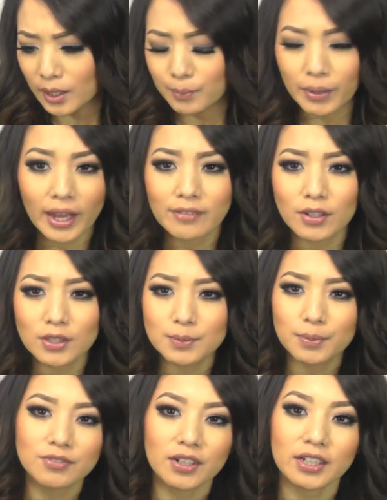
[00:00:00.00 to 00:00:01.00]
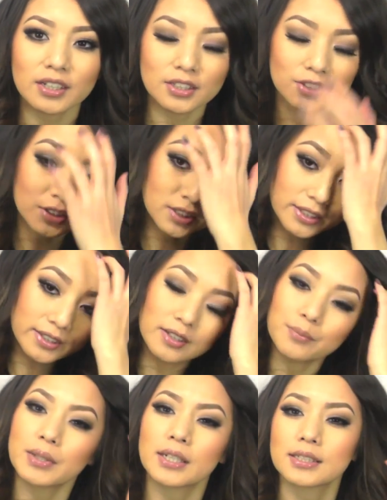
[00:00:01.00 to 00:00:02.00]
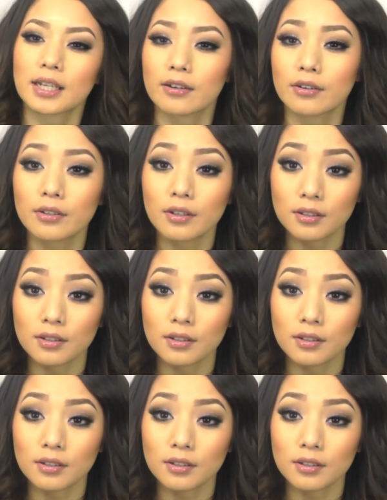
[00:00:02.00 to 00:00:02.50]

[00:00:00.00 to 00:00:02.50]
But I've always been very interested in it because I heard